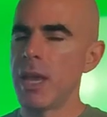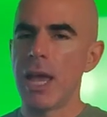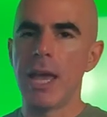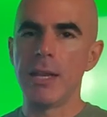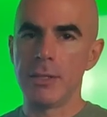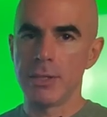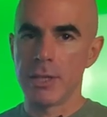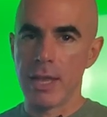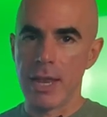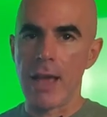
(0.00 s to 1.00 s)
and to
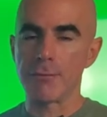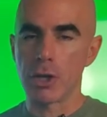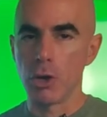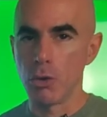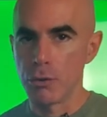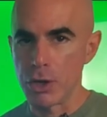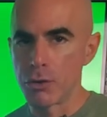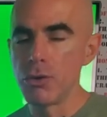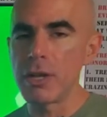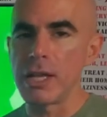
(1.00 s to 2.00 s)
then have to go
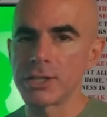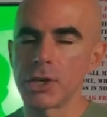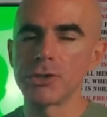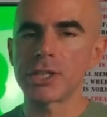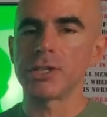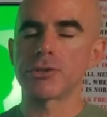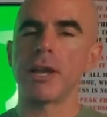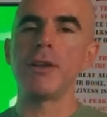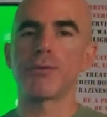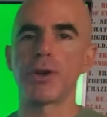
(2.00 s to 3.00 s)
recruit and search and
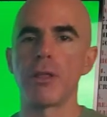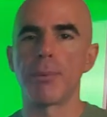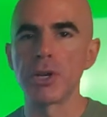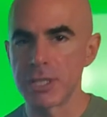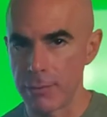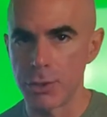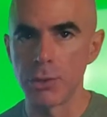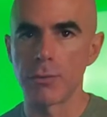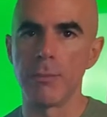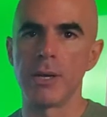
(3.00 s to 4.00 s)
train for another person every
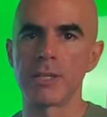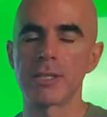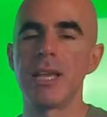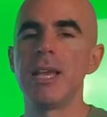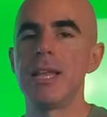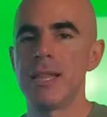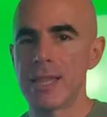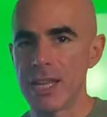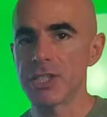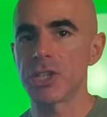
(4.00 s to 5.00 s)
two, three months.
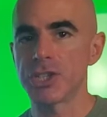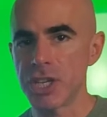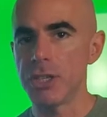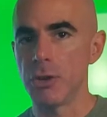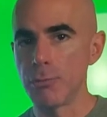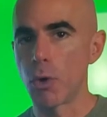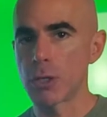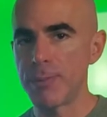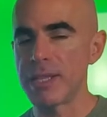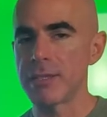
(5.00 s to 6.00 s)
That is a shitload more
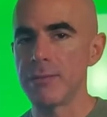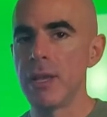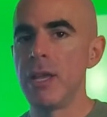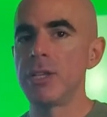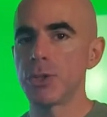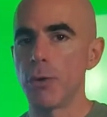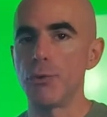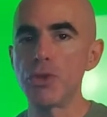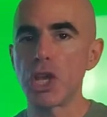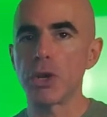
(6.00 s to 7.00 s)
expensive. So if
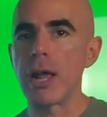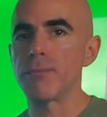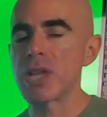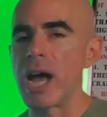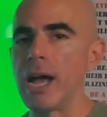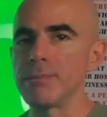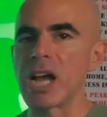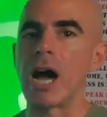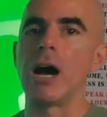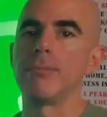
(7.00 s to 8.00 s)
you think you don't have time
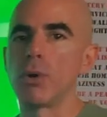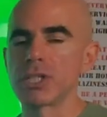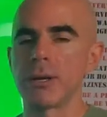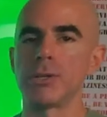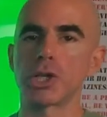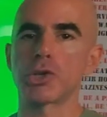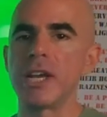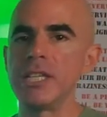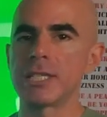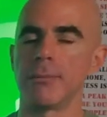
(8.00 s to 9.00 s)
to onboard someone, to
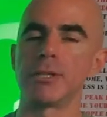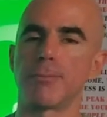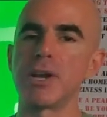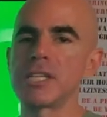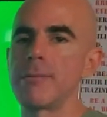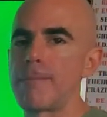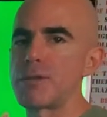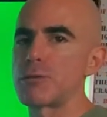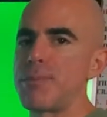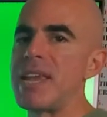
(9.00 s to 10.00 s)
train someone, to bring someone up
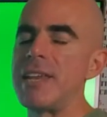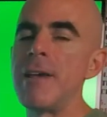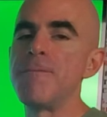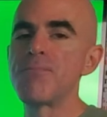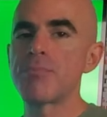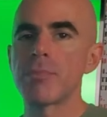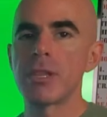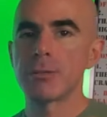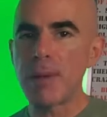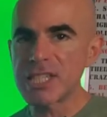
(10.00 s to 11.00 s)
to speed,
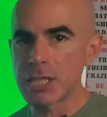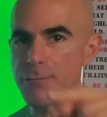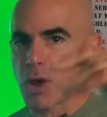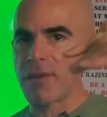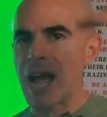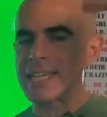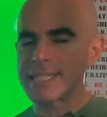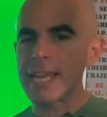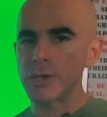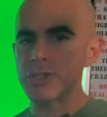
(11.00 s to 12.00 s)
especially if you have high
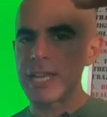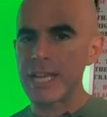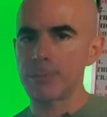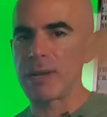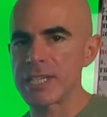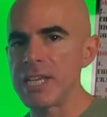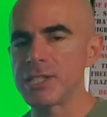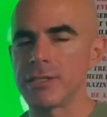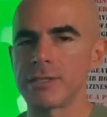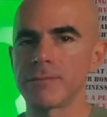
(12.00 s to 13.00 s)
standards and
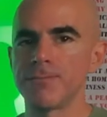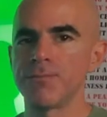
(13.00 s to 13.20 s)
expectations.